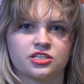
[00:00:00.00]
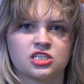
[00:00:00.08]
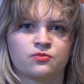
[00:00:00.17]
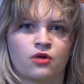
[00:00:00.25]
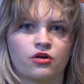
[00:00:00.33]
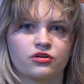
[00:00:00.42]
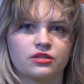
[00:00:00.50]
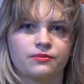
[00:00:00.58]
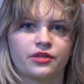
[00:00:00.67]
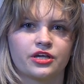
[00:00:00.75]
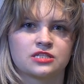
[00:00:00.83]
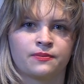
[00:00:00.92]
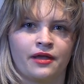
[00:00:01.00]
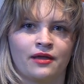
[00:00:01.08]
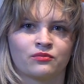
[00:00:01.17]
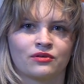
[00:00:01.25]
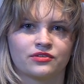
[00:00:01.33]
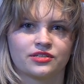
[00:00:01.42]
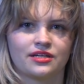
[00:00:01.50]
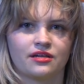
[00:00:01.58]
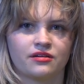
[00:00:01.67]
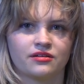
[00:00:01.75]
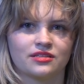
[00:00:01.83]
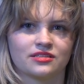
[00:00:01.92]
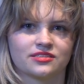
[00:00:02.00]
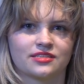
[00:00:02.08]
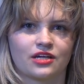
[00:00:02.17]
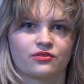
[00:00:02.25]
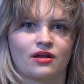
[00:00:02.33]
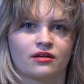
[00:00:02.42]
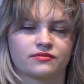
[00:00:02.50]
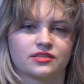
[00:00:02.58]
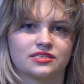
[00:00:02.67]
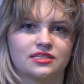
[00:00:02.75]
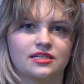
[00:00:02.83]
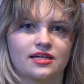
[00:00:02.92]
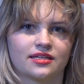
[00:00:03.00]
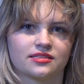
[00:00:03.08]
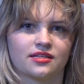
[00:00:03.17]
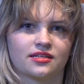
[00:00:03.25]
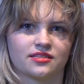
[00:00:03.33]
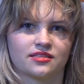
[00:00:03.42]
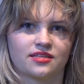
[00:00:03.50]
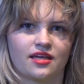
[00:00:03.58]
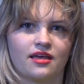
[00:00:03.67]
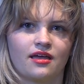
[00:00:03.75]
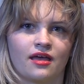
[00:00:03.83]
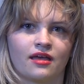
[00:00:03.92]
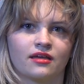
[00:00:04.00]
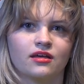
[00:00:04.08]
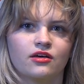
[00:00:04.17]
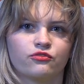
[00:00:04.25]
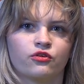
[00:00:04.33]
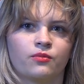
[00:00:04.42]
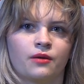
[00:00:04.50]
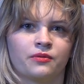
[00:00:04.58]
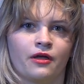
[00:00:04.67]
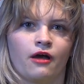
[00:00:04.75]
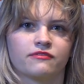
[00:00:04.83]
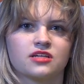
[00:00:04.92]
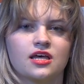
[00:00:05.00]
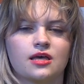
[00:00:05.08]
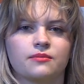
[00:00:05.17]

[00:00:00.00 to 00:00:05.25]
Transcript: Tomorrow the Blaze play at Riverdale in the second round of the TSSAA football playoffs.